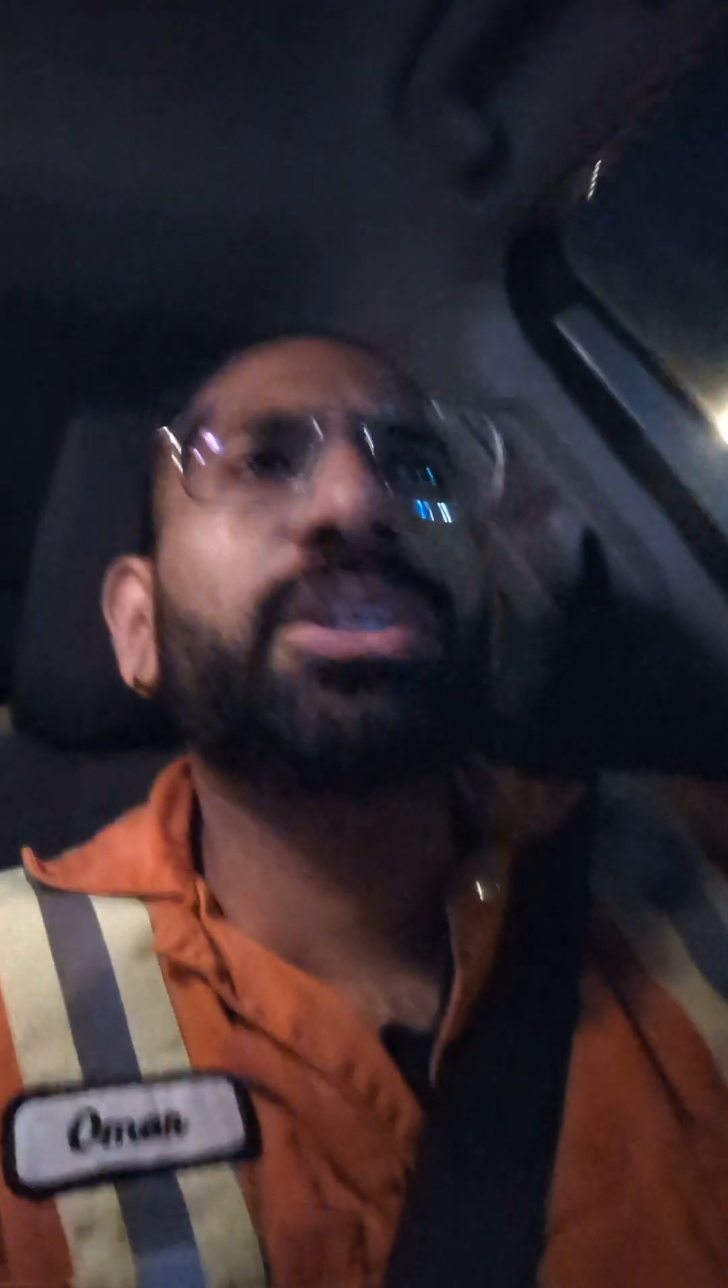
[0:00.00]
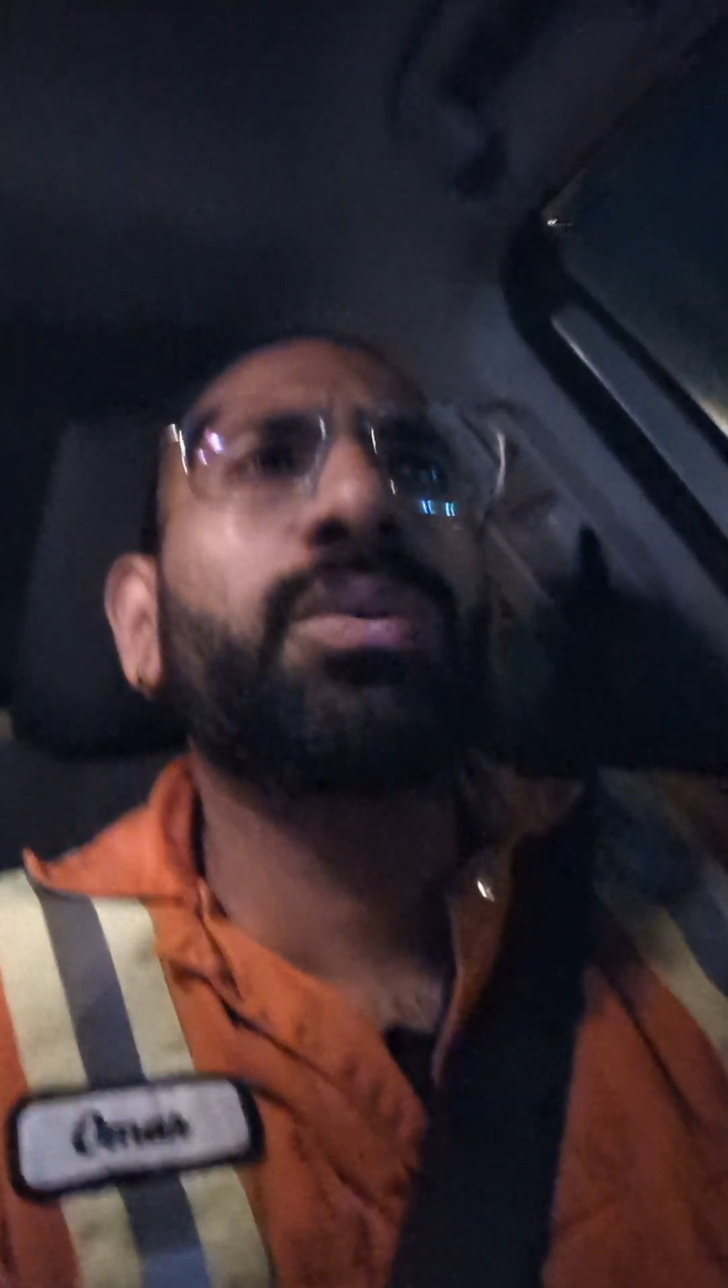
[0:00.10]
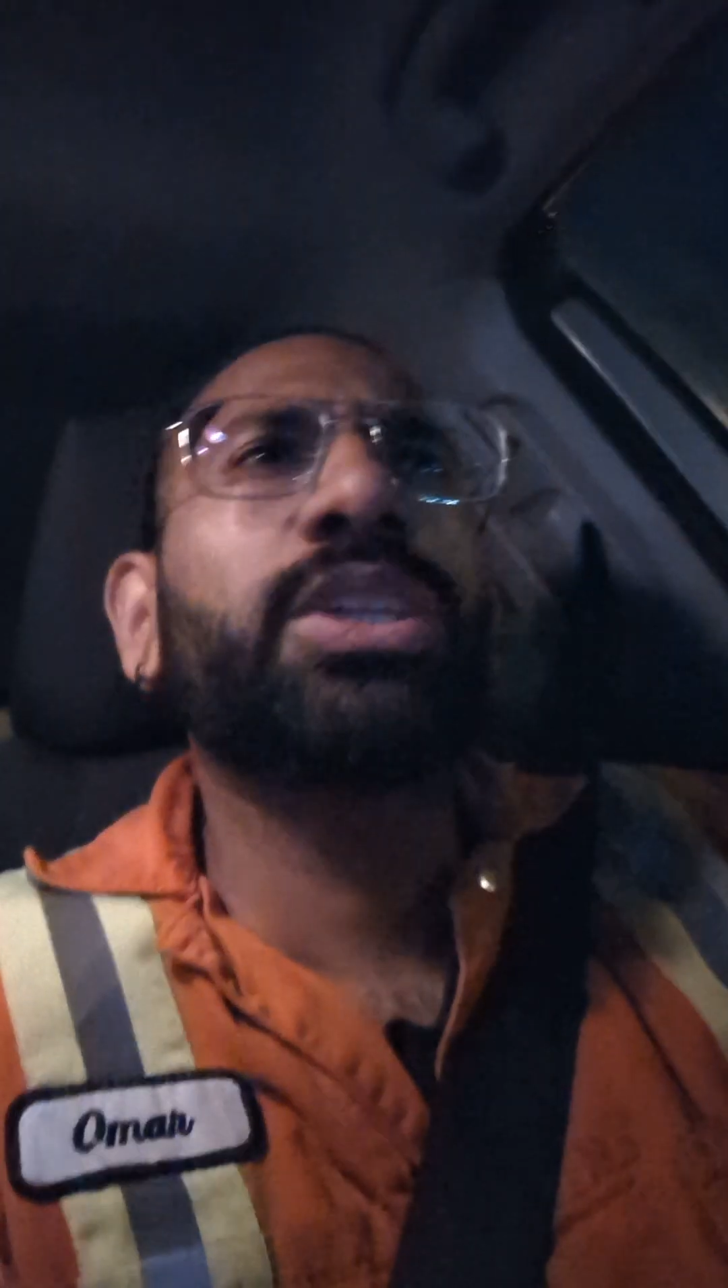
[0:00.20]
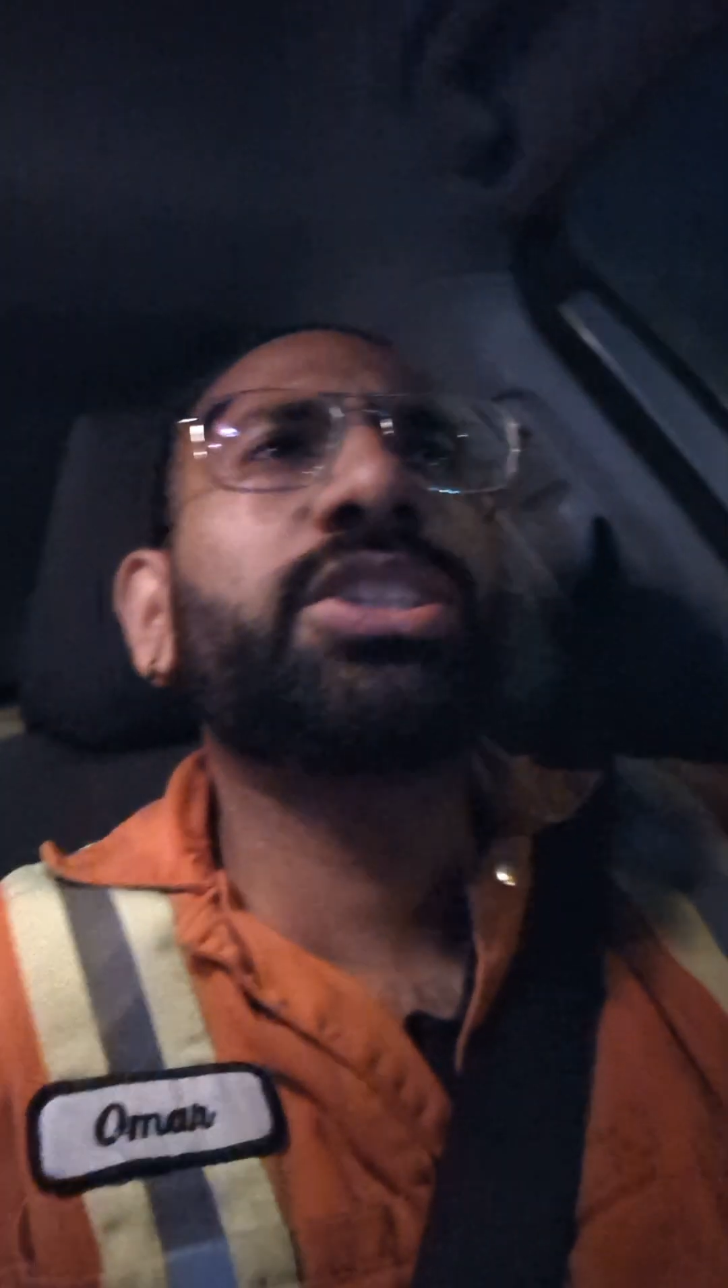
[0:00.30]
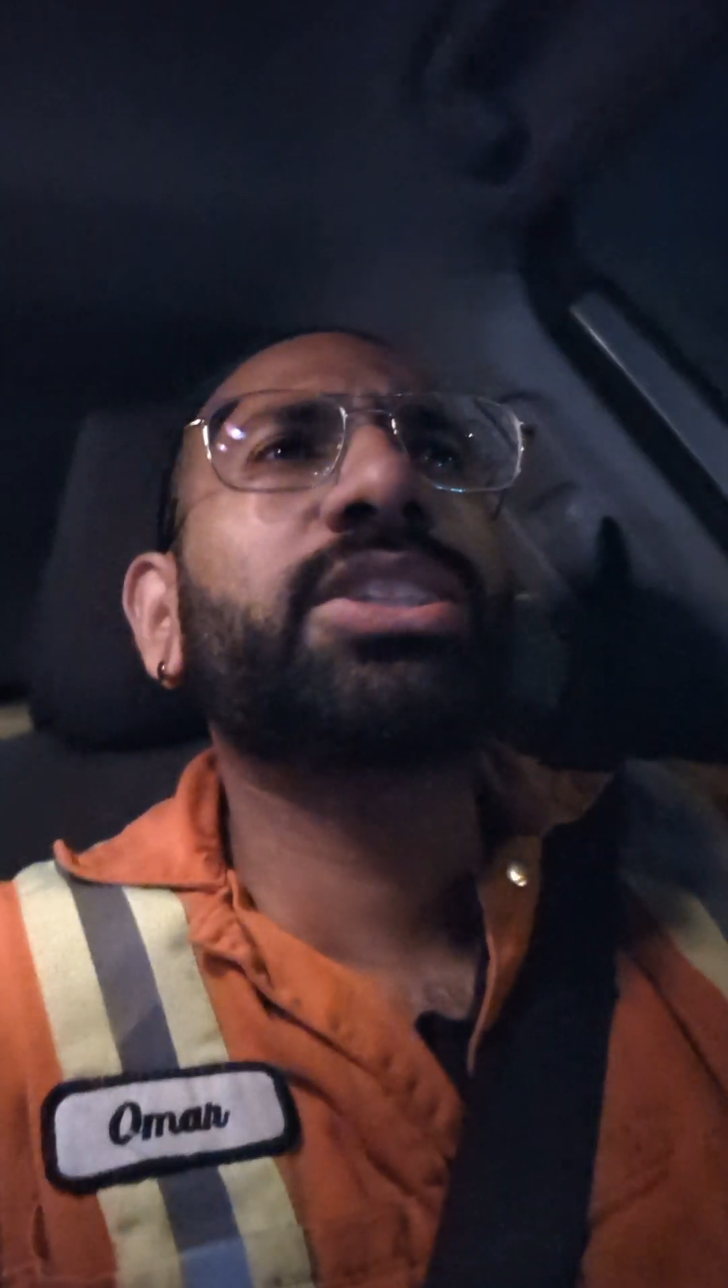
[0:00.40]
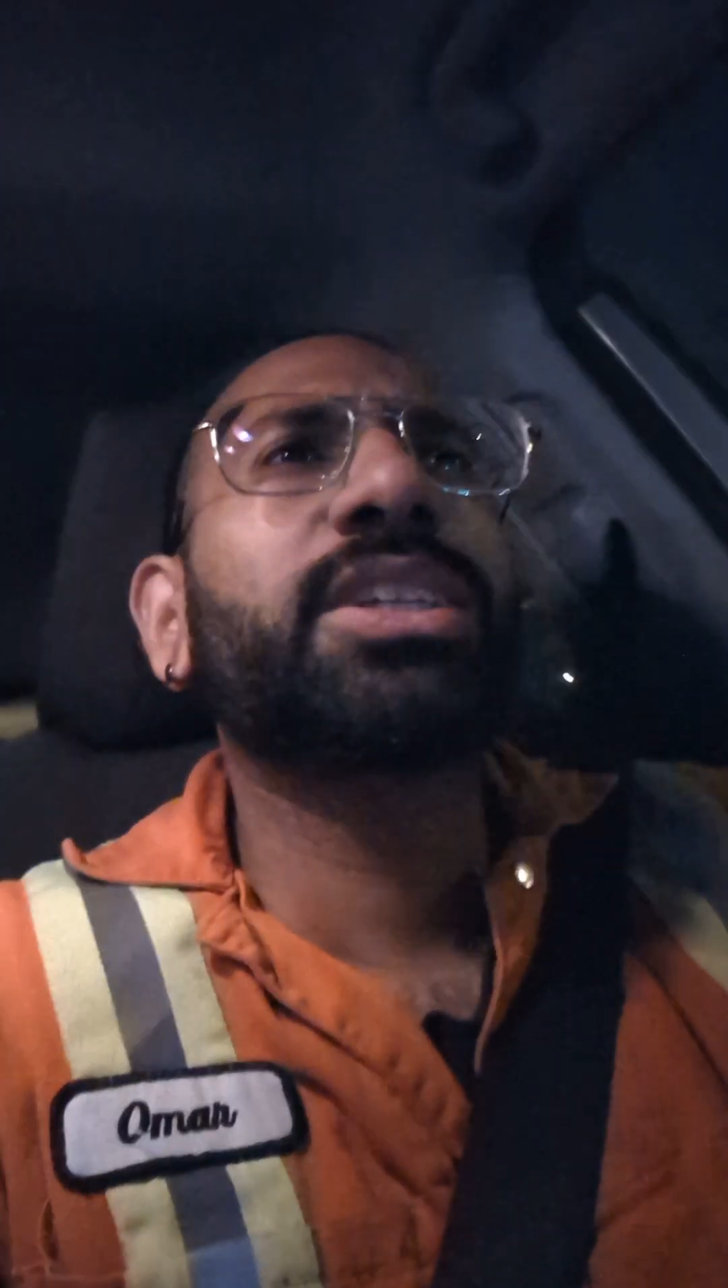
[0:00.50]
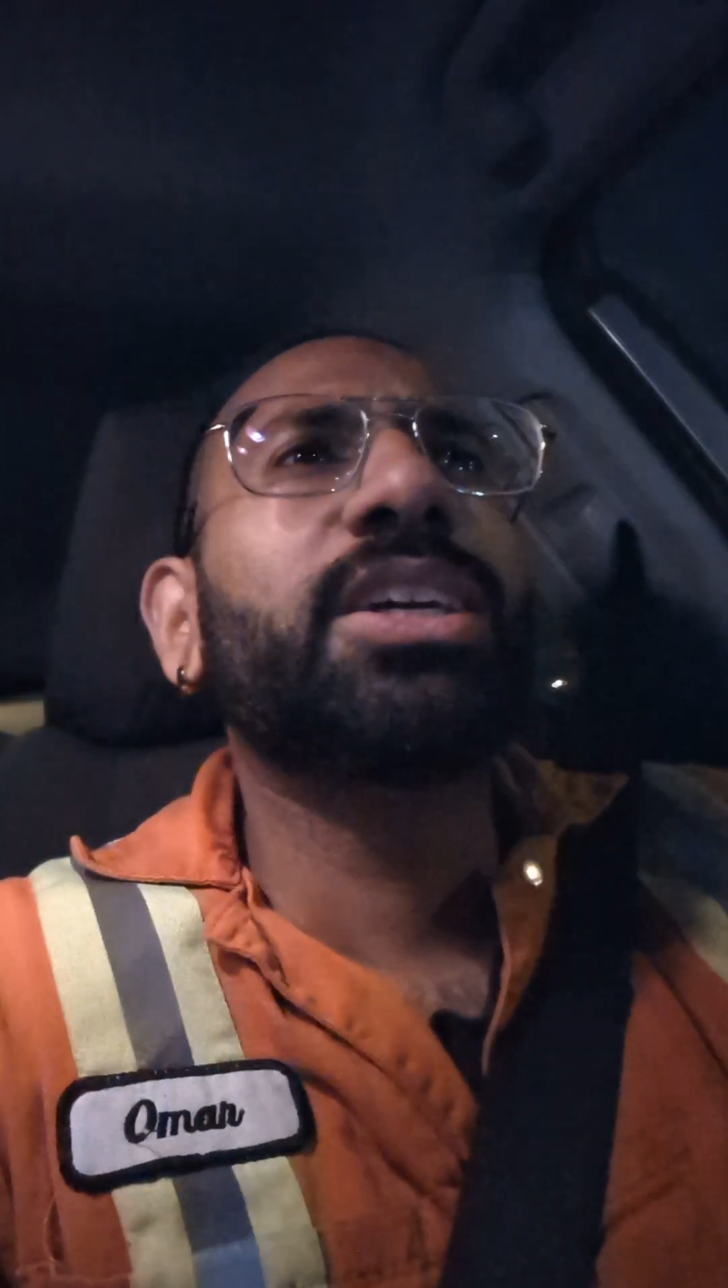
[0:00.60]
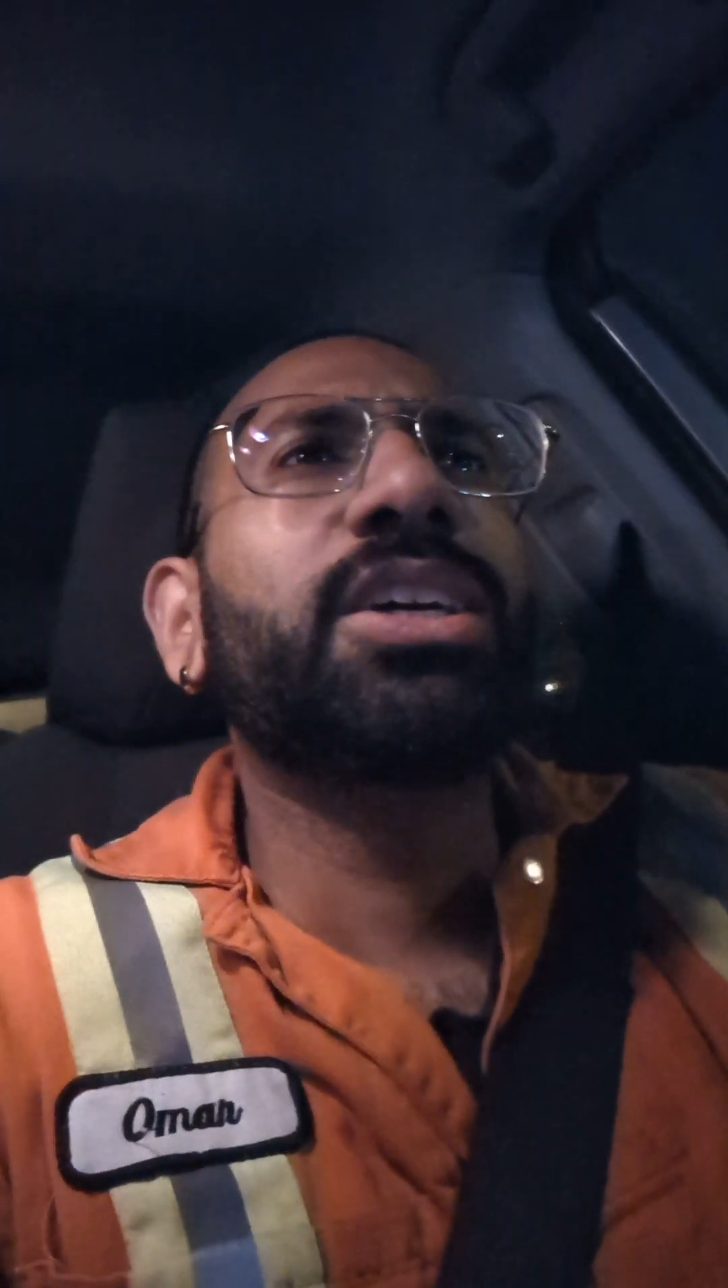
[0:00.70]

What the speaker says: in which